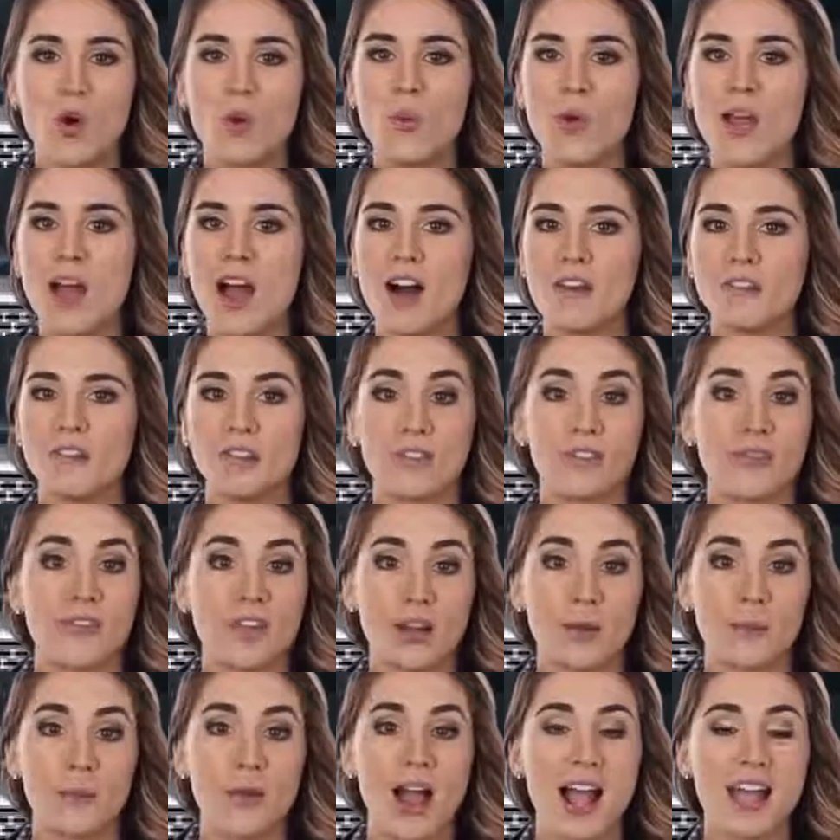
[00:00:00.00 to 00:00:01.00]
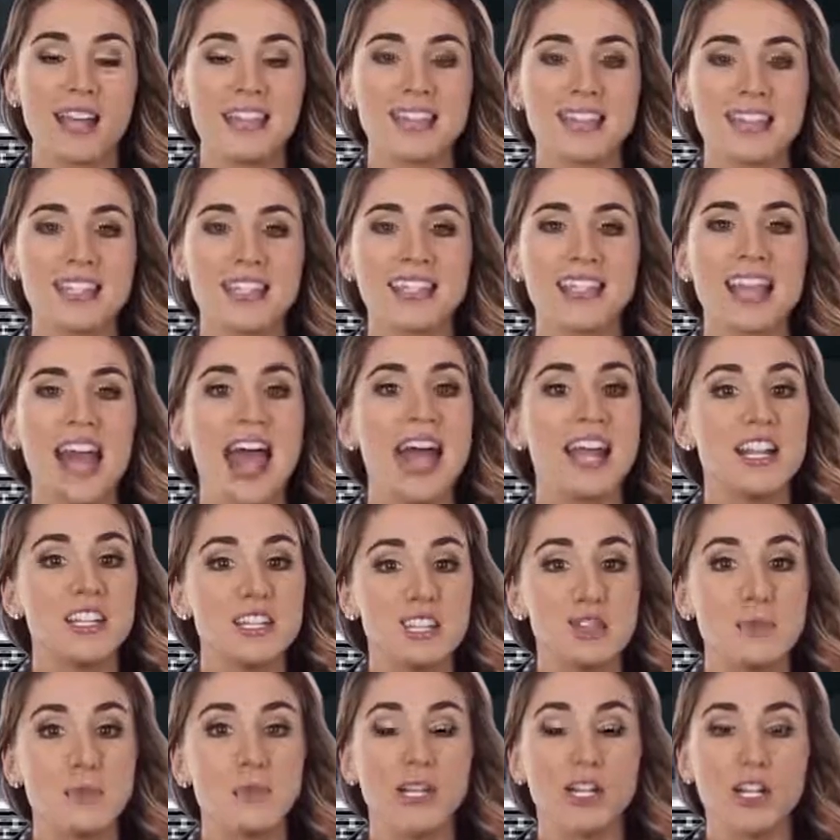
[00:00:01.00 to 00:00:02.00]
We offer fair prices and
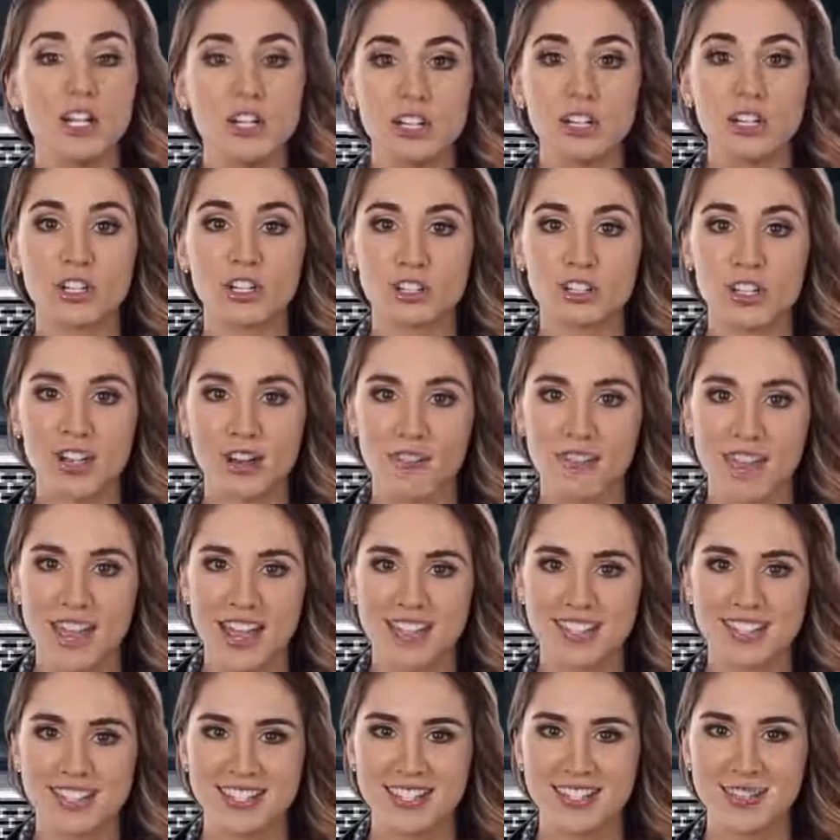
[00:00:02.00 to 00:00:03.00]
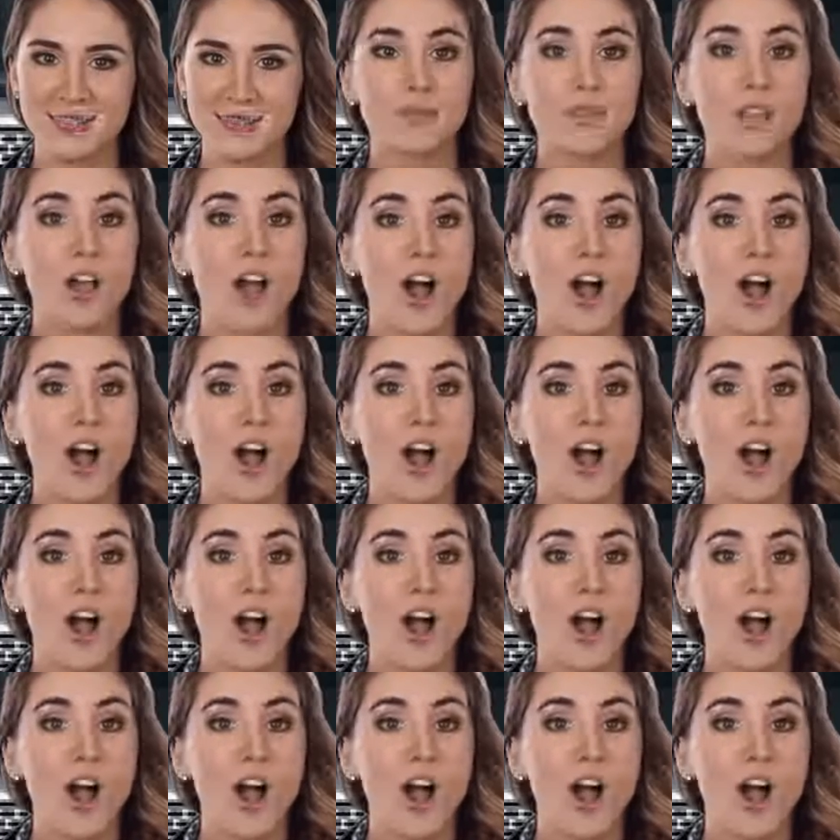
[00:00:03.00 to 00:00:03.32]
superior service.